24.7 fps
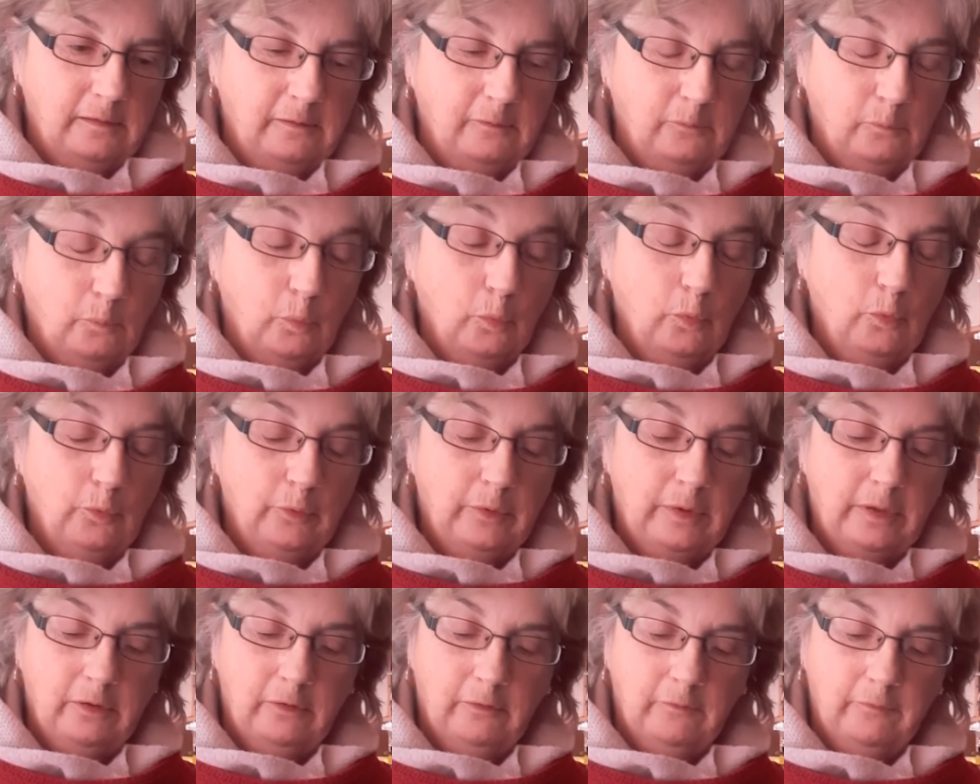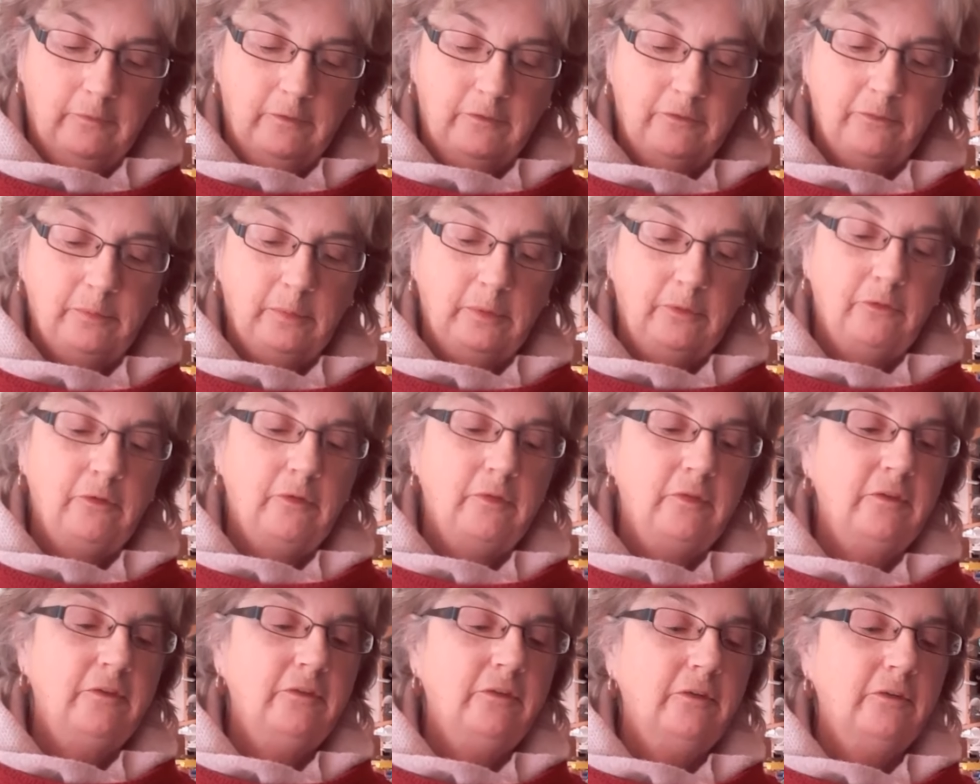warning on this one. So
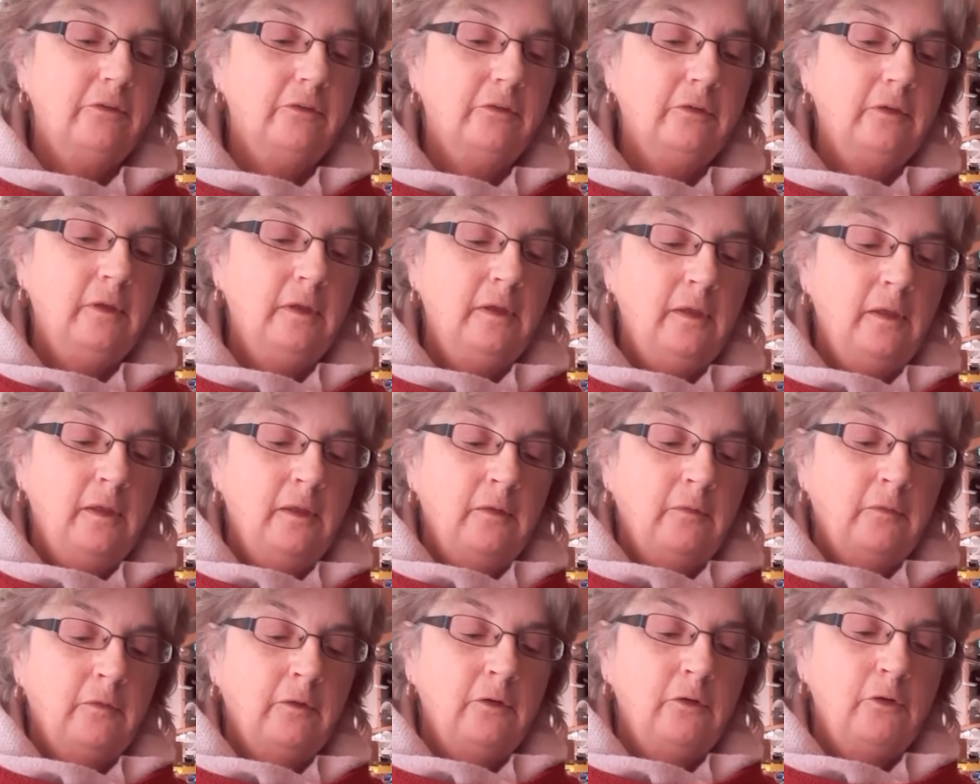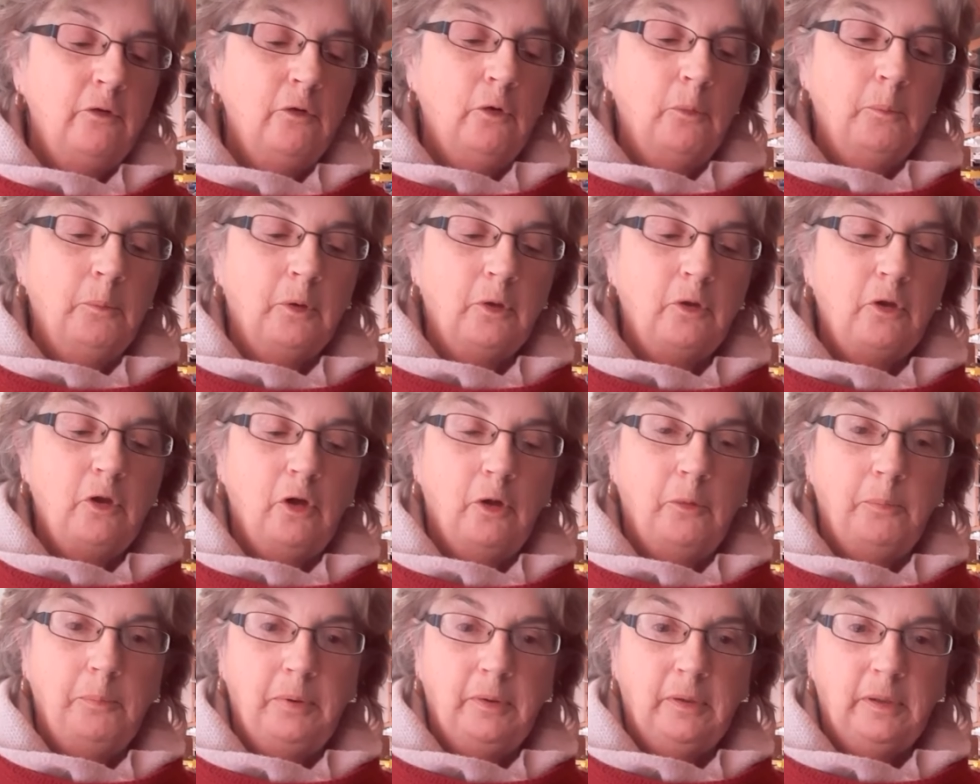this is the normal
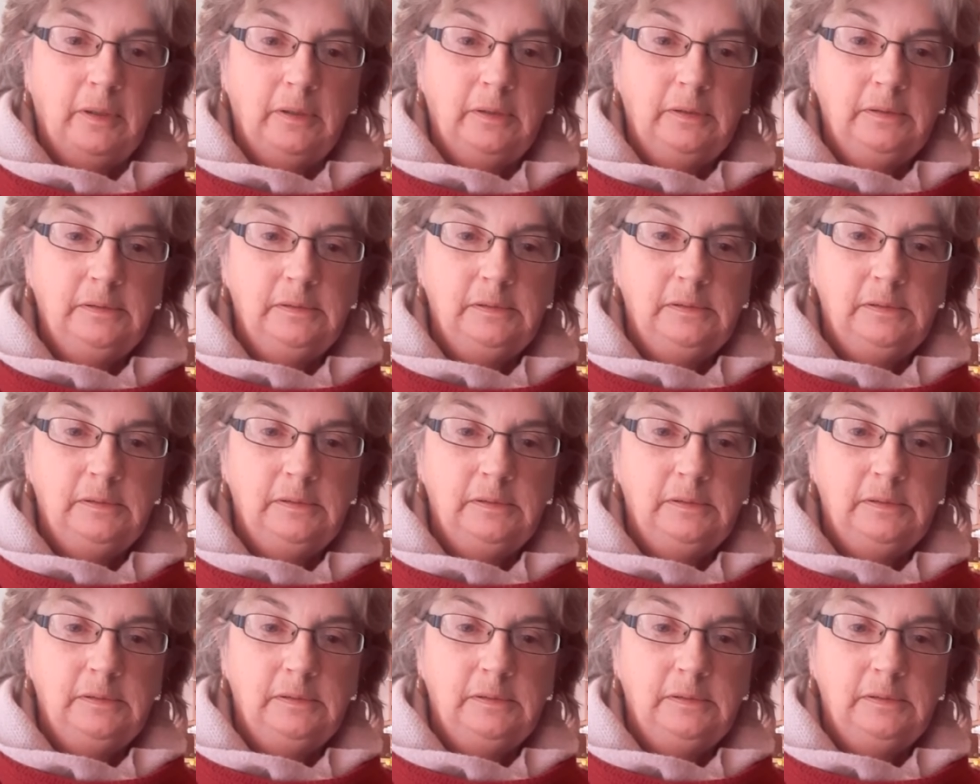copper